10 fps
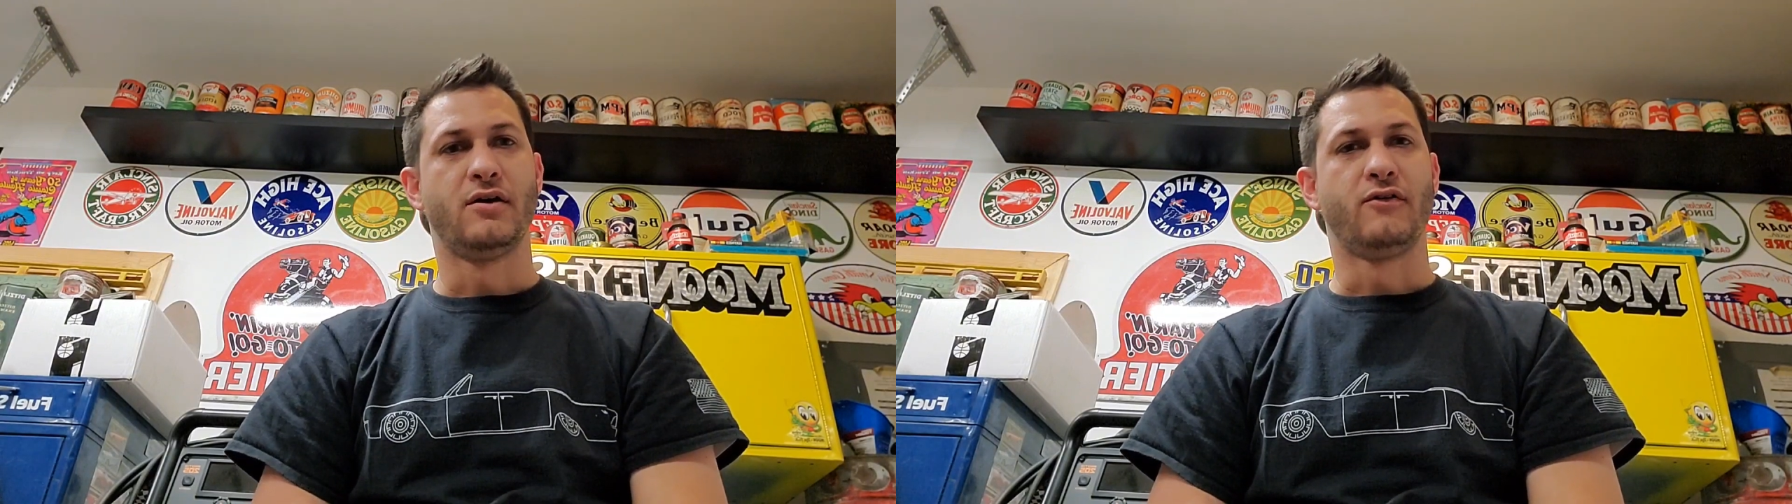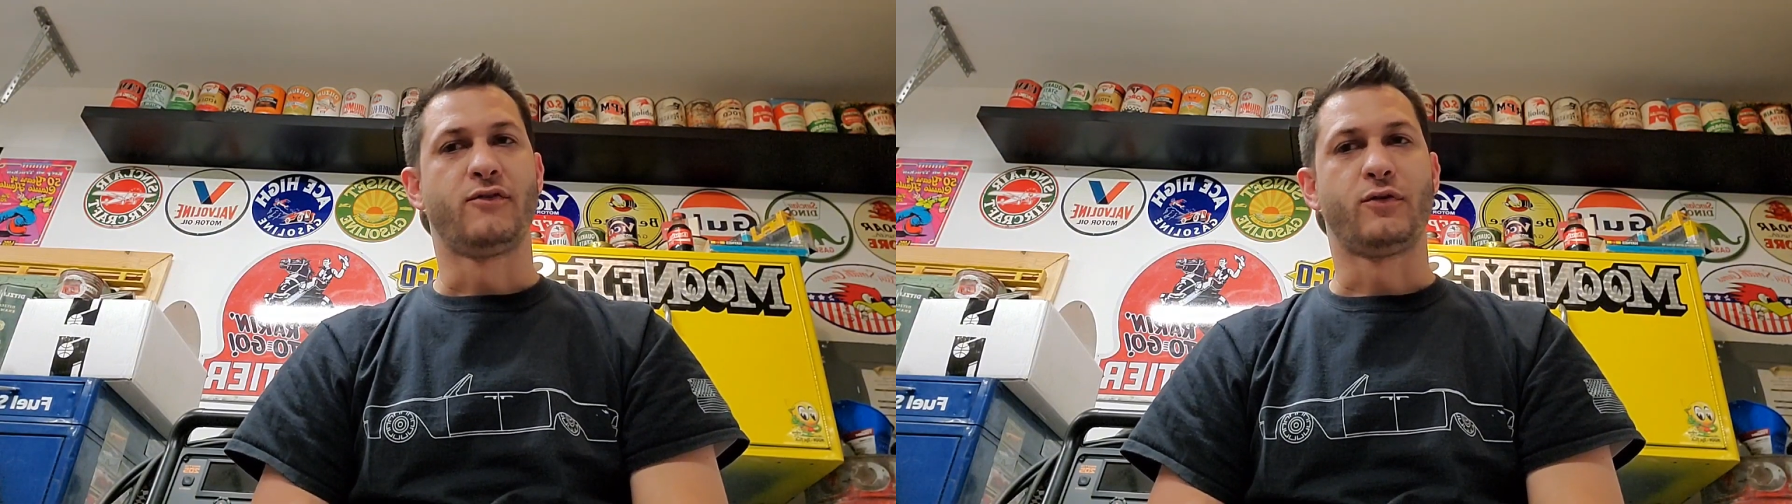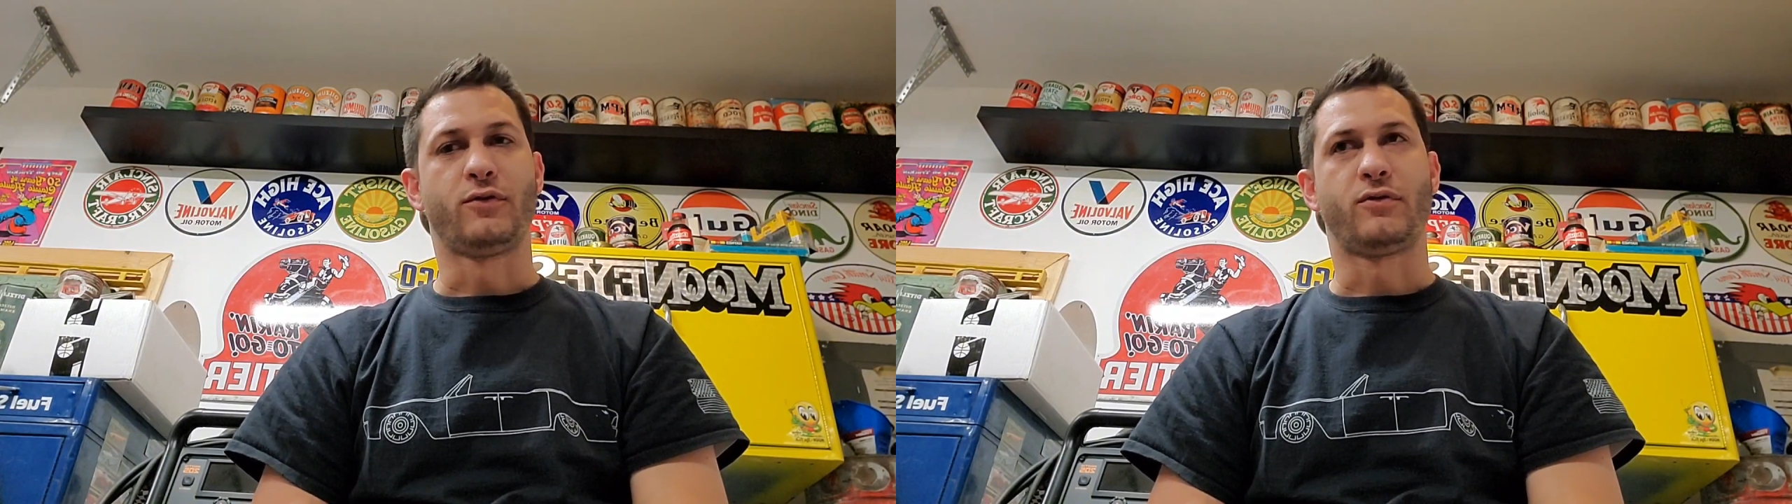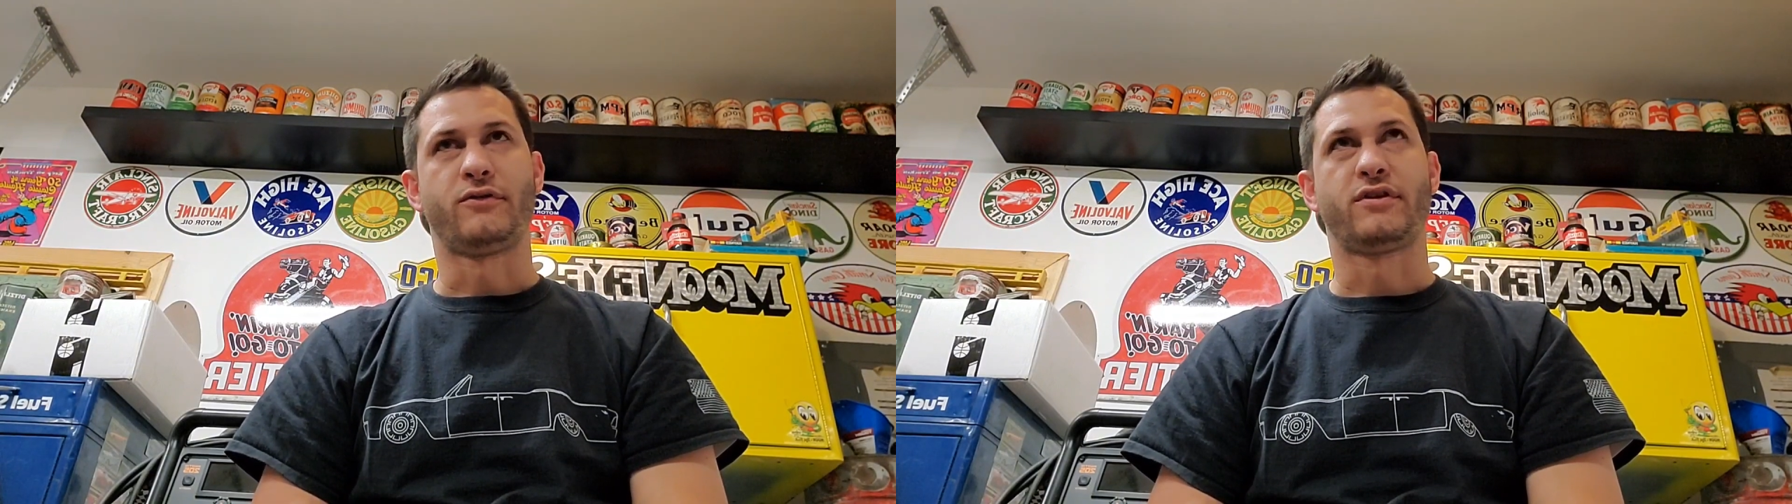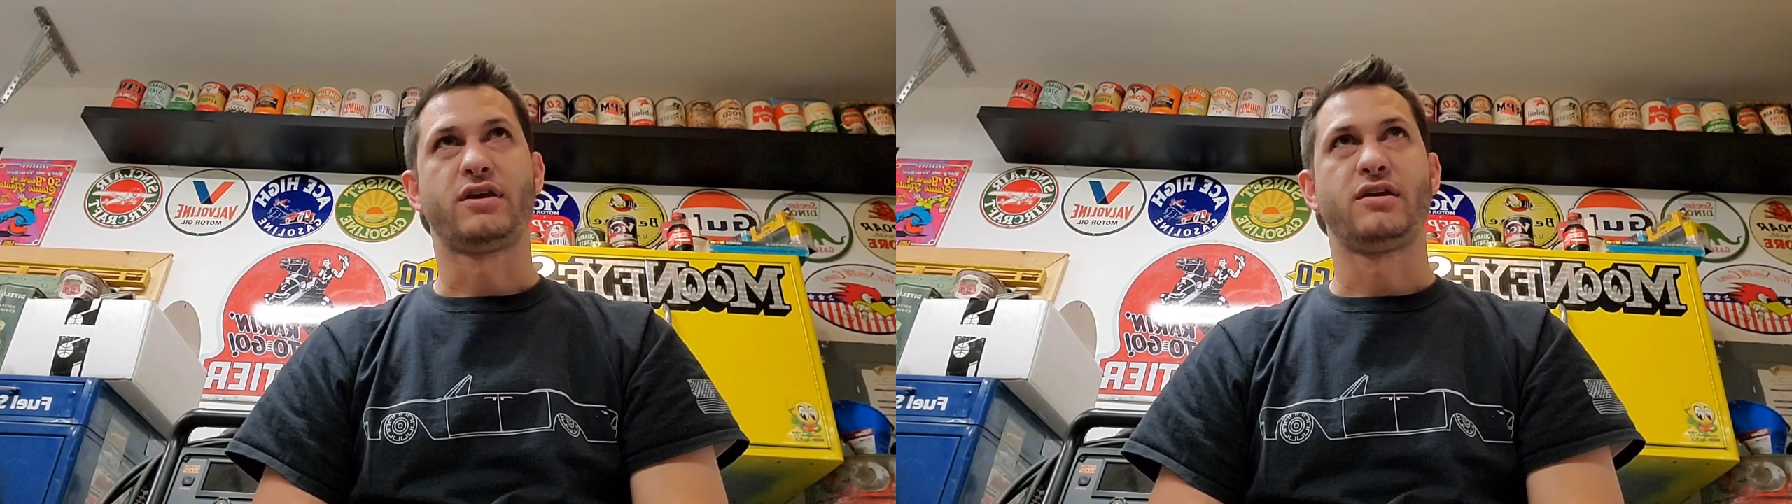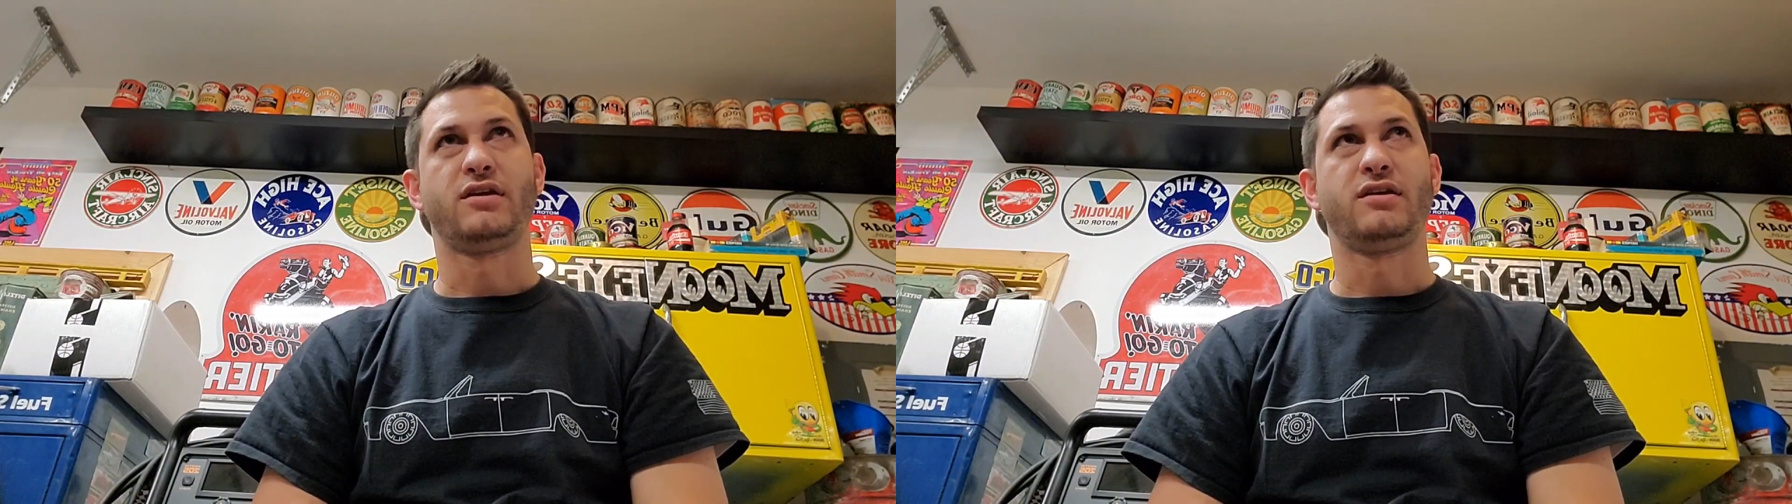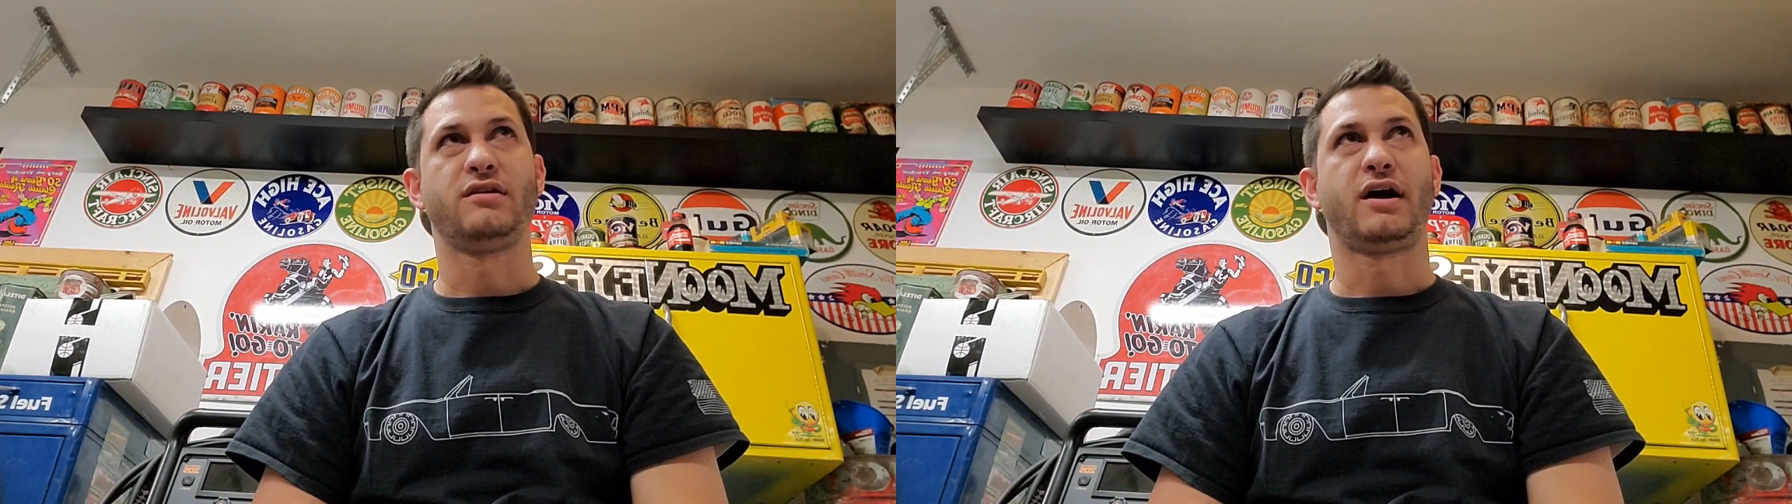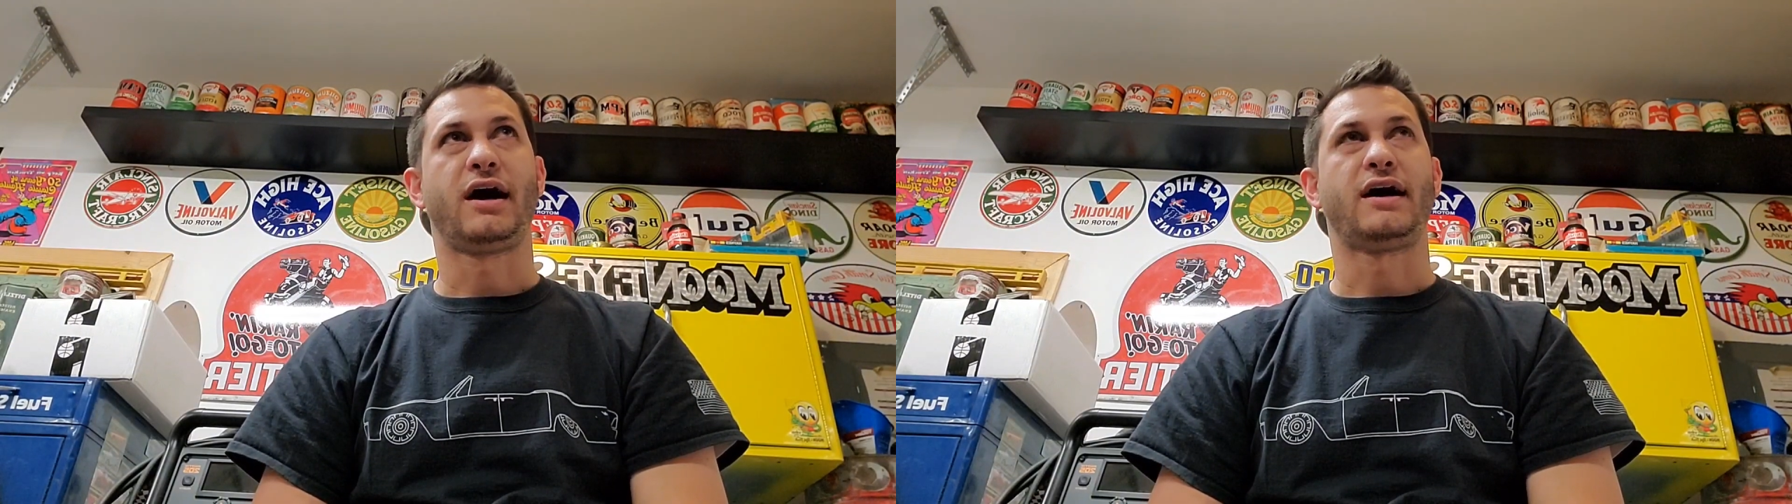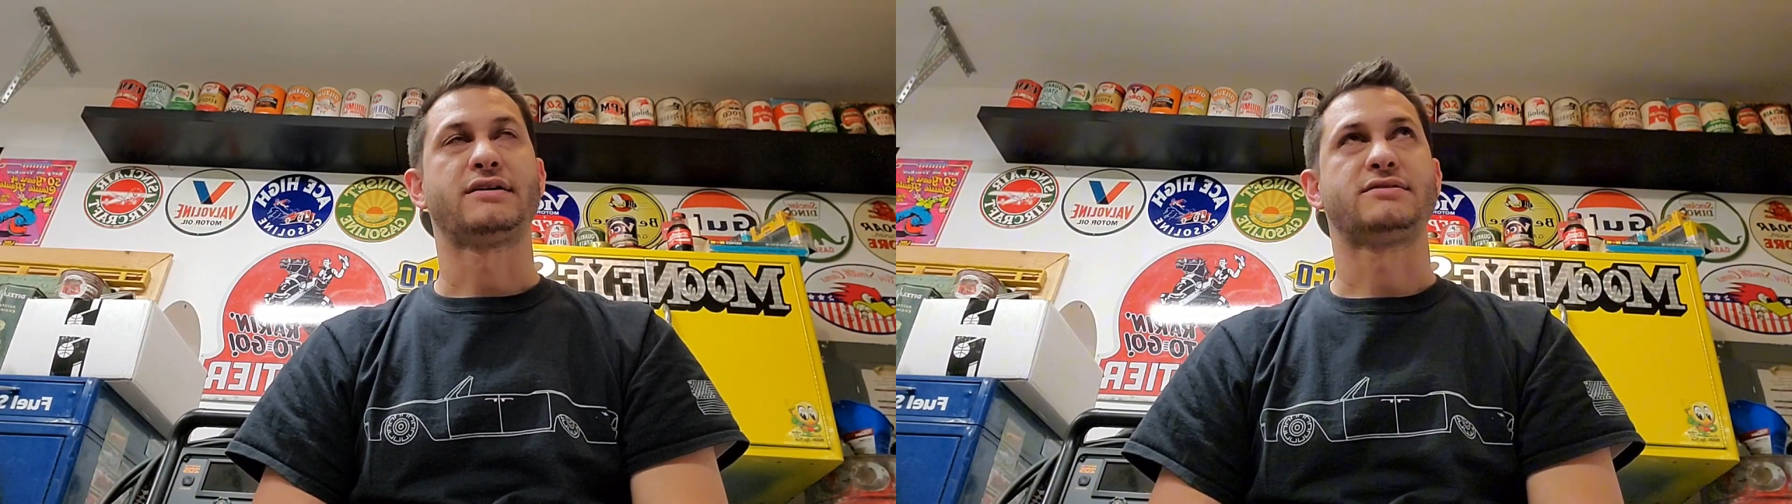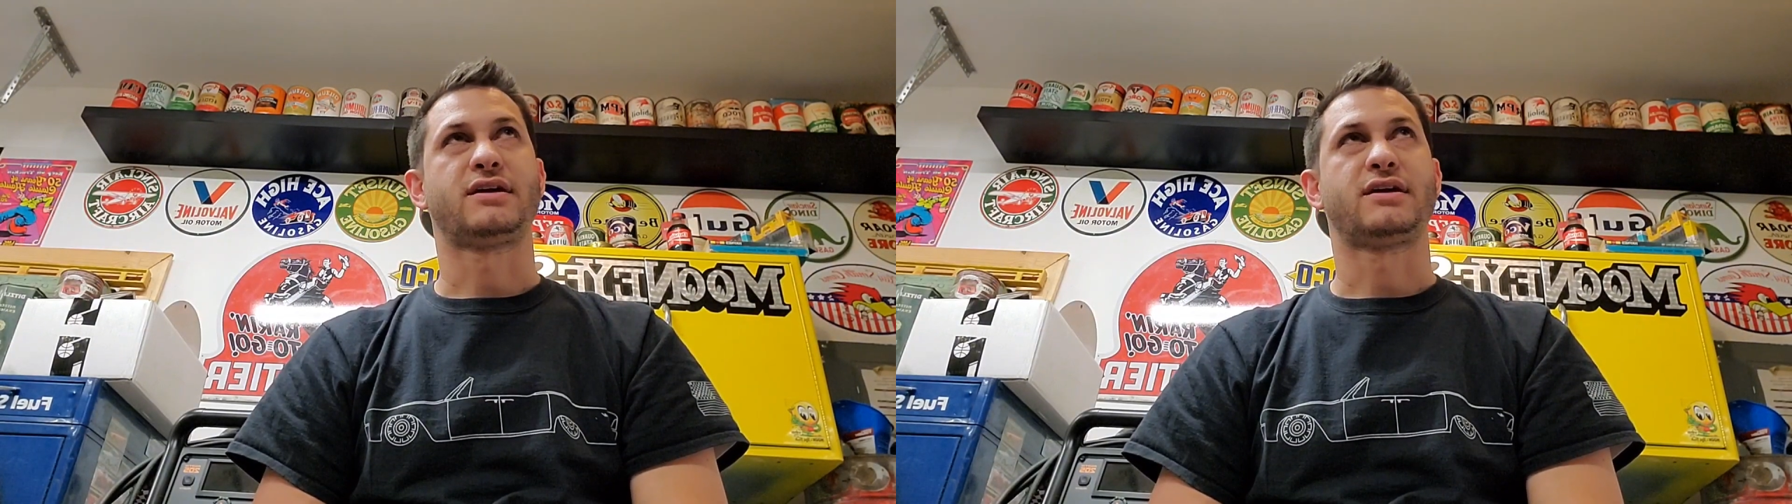For the last,